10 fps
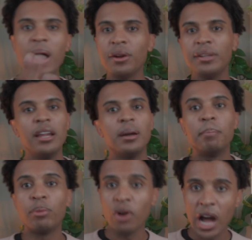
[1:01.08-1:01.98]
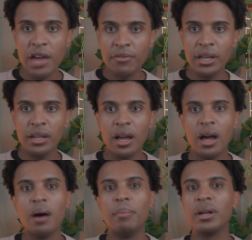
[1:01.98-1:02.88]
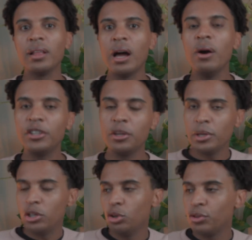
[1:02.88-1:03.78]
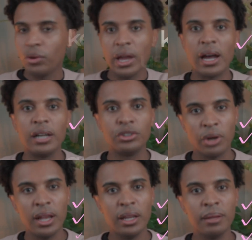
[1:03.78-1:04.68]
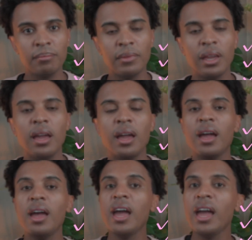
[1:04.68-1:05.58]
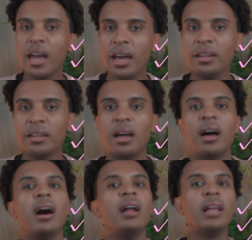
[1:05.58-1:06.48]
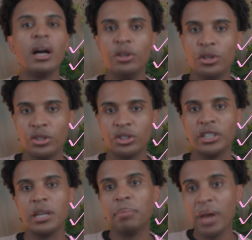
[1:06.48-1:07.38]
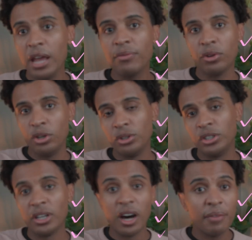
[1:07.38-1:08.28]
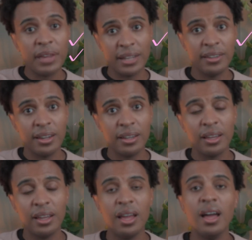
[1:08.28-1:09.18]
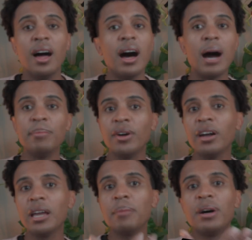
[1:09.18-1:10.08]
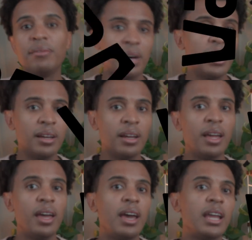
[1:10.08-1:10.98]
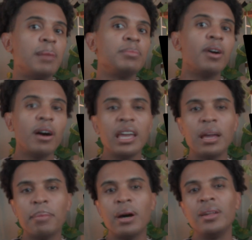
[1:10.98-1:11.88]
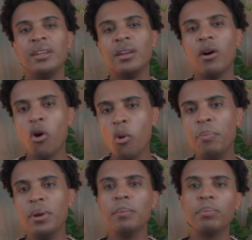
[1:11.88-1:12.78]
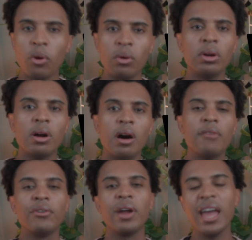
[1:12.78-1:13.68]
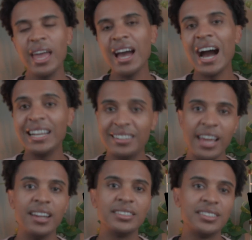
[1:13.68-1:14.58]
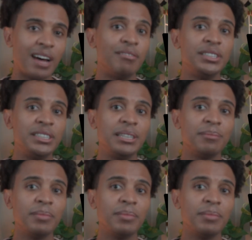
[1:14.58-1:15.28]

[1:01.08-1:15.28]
our data private, but allow it to be used for AI training and allow users to get paid for uses of that data. I'm talking about Vana, and I'm talking about an open protocol for AI data sovereignty.